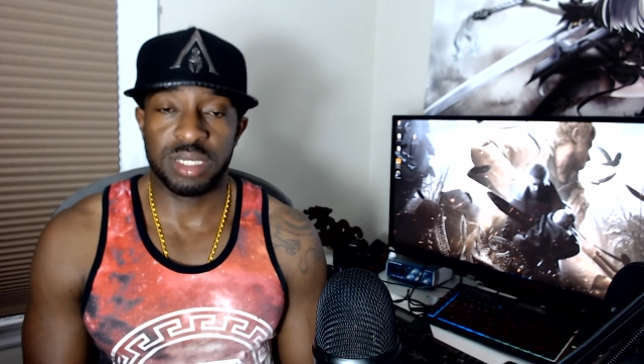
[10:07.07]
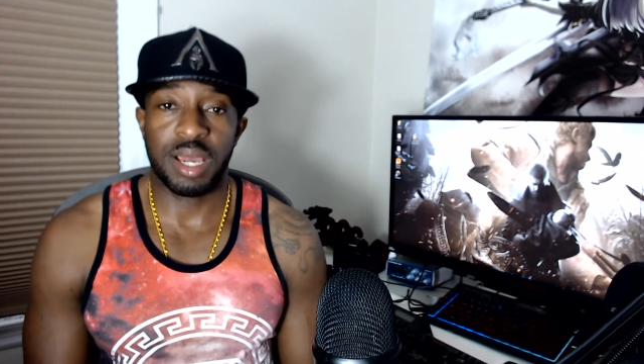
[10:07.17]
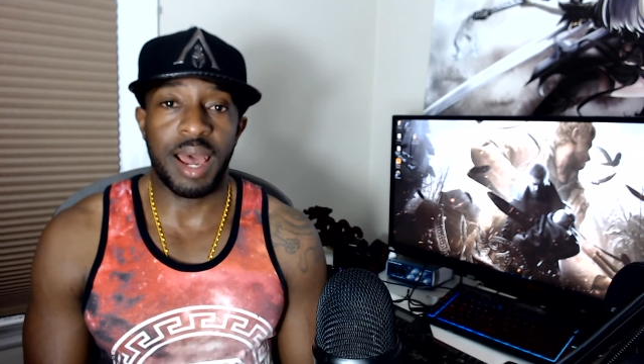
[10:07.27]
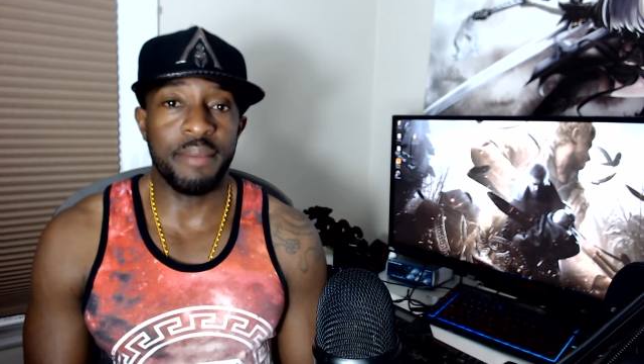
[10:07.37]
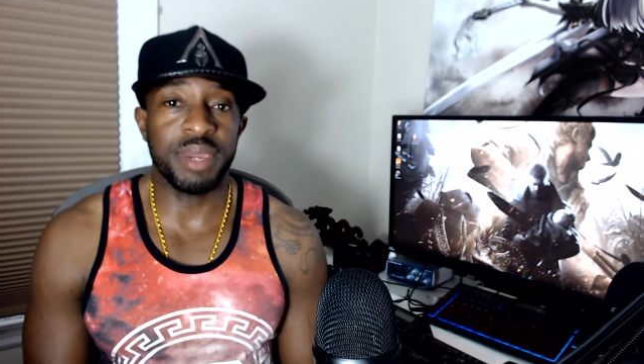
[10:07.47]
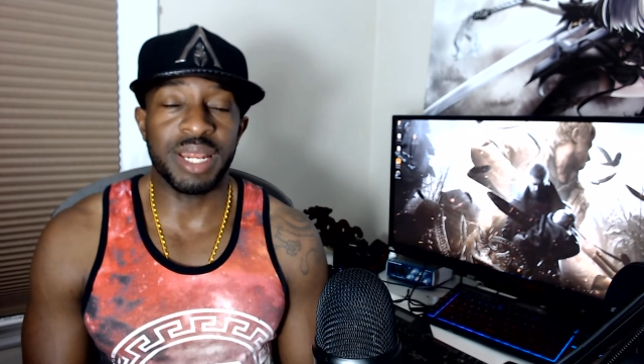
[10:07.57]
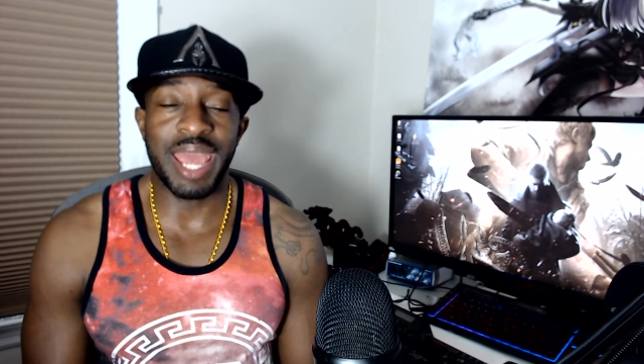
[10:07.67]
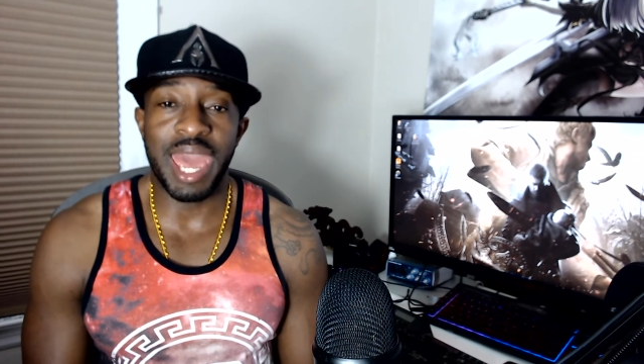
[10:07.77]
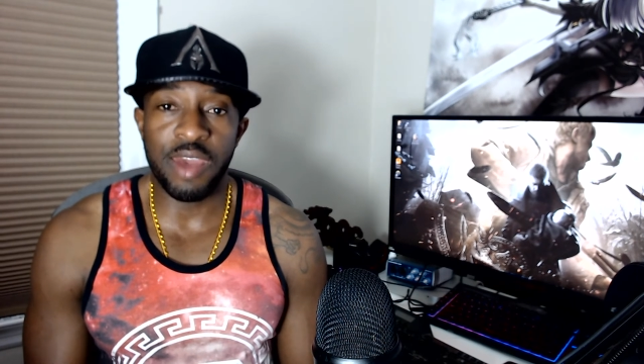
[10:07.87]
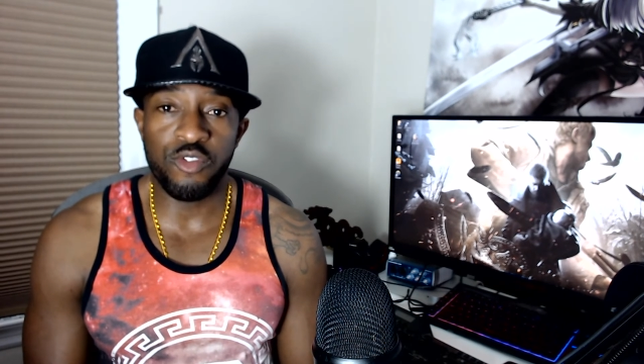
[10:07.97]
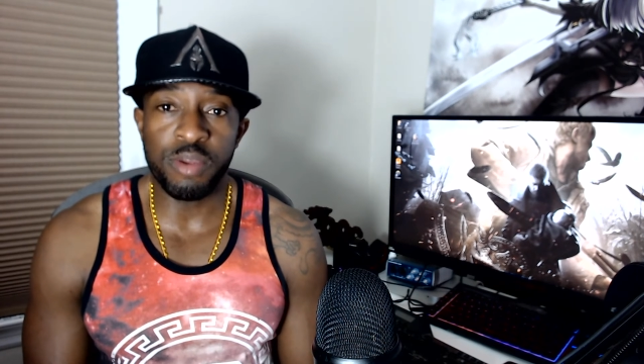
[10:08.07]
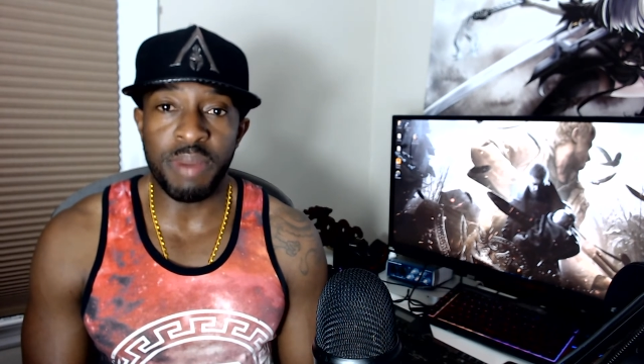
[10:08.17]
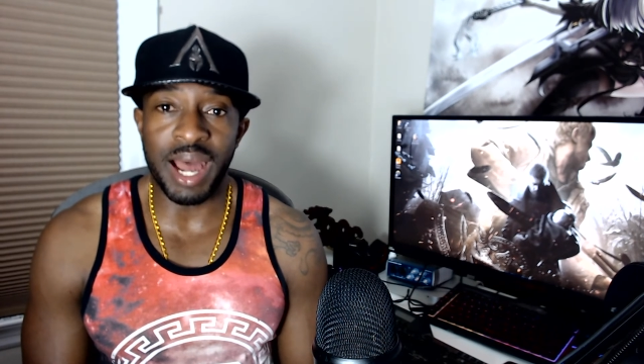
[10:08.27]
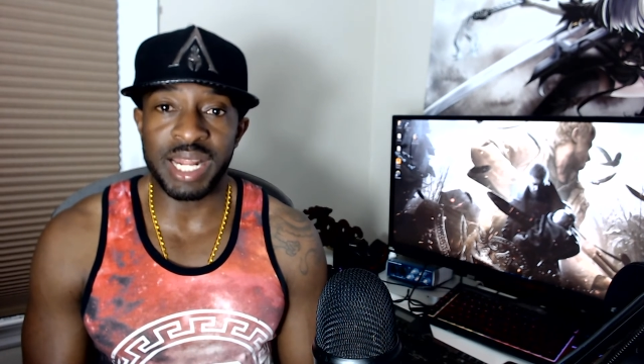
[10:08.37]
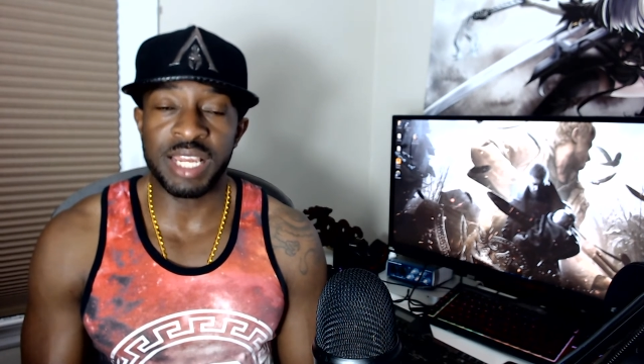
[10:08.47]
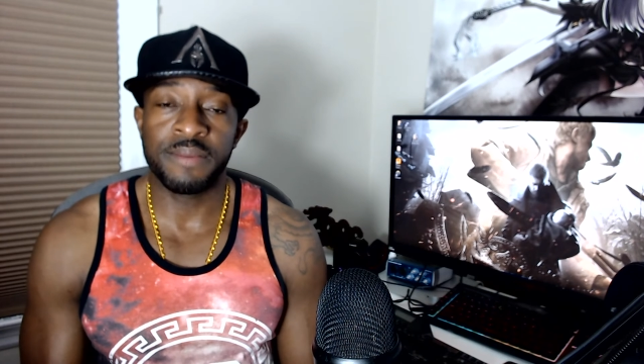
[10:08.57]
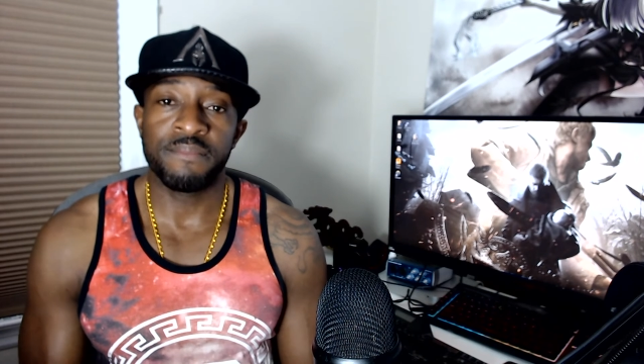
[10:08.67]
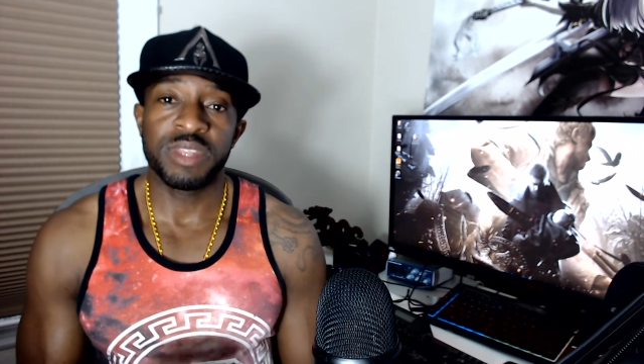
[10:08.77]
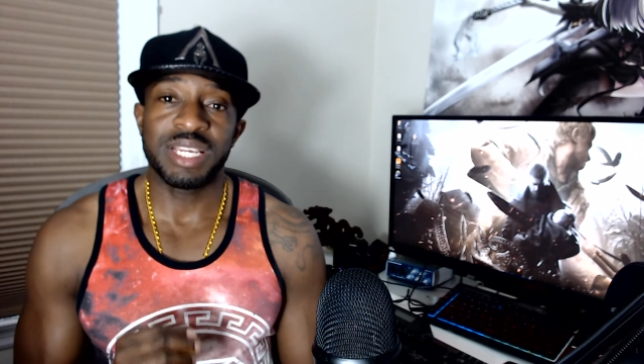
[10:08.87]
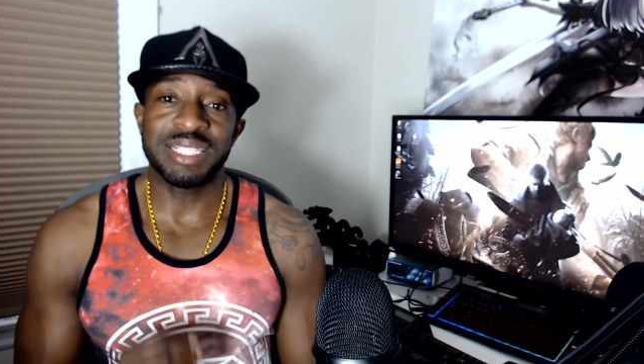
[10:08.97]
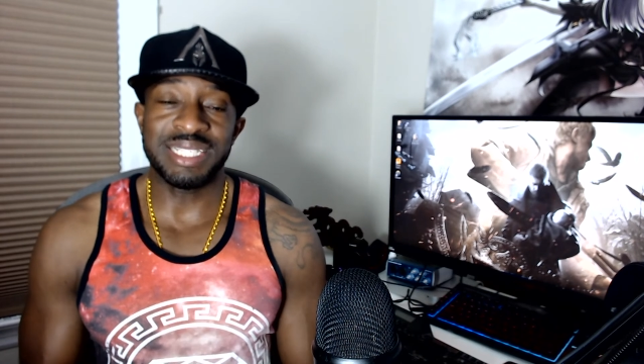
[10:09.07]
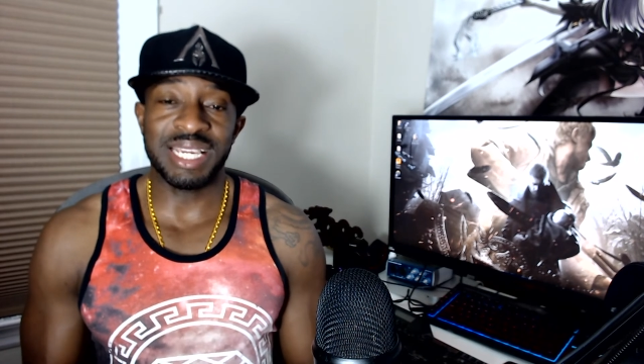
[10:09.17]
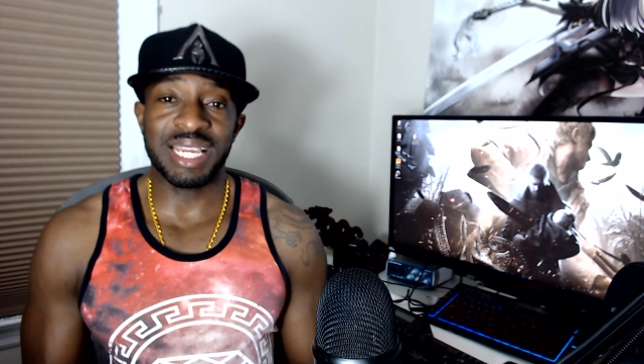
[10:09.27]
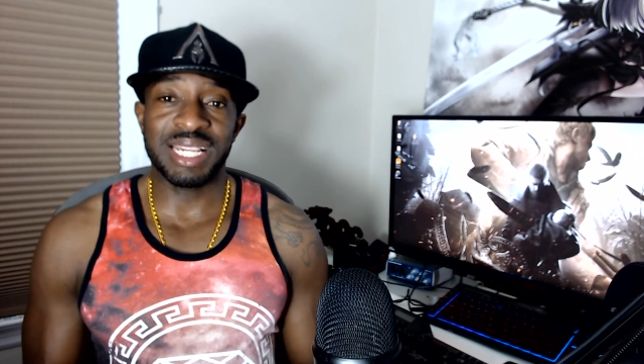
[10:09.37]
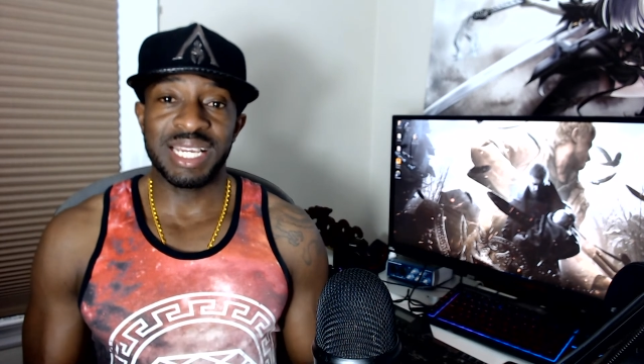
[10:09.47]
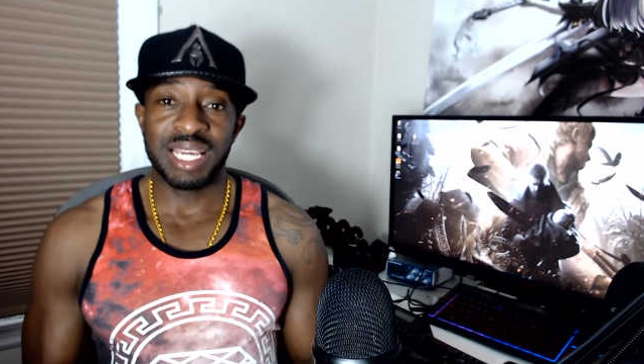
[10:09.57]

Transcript: I mean, everybody did